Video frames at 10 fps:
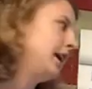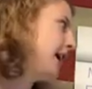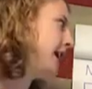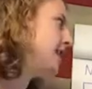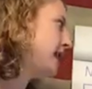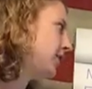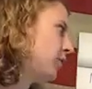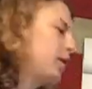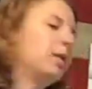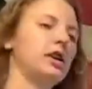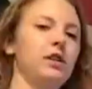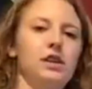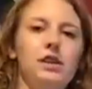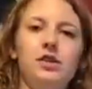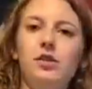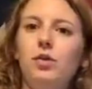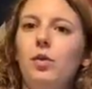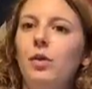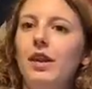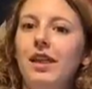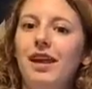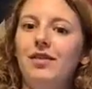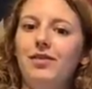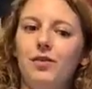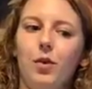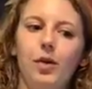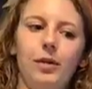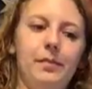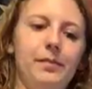And that's what we're going to do with inform